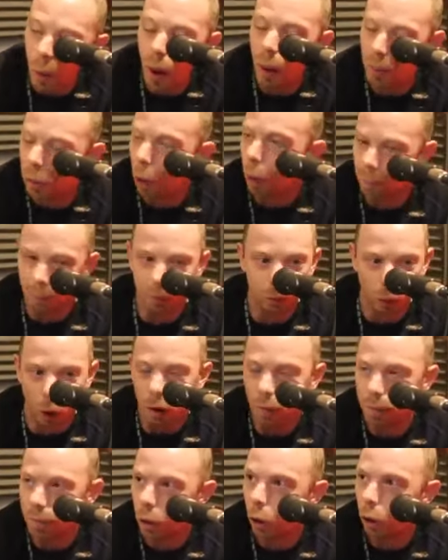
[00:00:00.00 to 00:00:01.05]
Well,
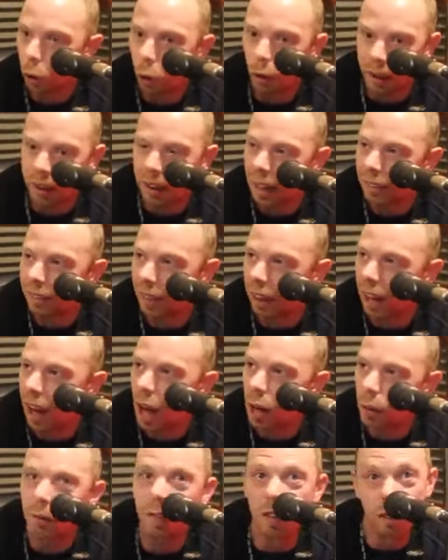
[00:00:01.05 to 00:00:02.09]
I'm not cooking that
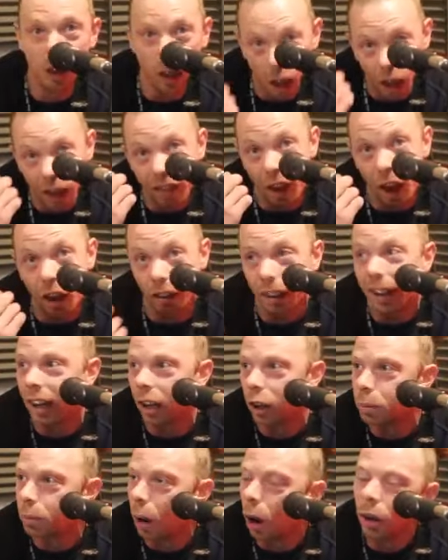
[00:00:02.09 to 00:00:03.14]
tonight. Obviously, I
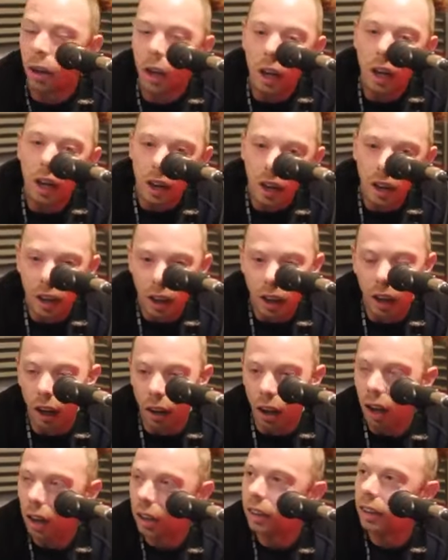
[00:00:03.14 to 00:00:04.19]
Korean, but
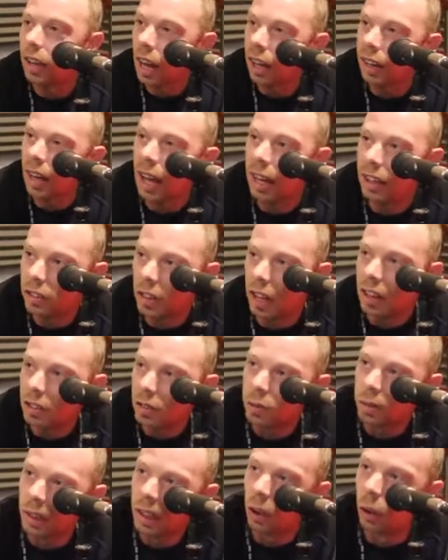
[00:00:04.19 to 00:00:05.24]
you know that it's
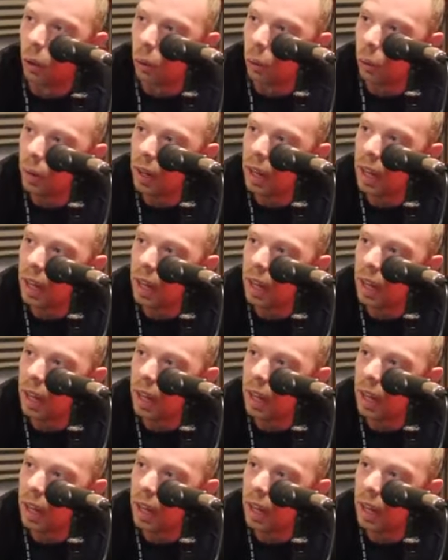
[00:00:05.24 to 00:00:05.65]
real.